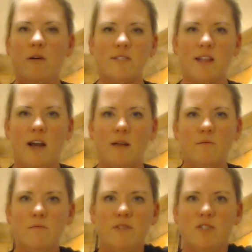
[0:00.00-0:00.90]
slide.
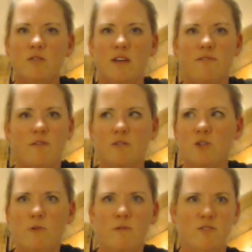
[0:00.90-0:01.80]
But you can get furniture
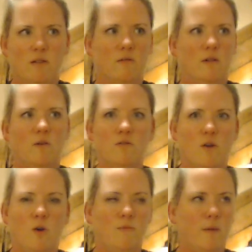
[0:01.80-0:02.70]
movers at Lowe's or
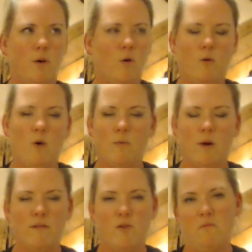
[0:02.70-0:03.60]
Home Depot or
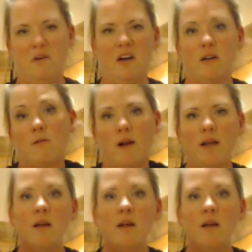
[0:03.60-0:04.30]
Walmart for $1, right?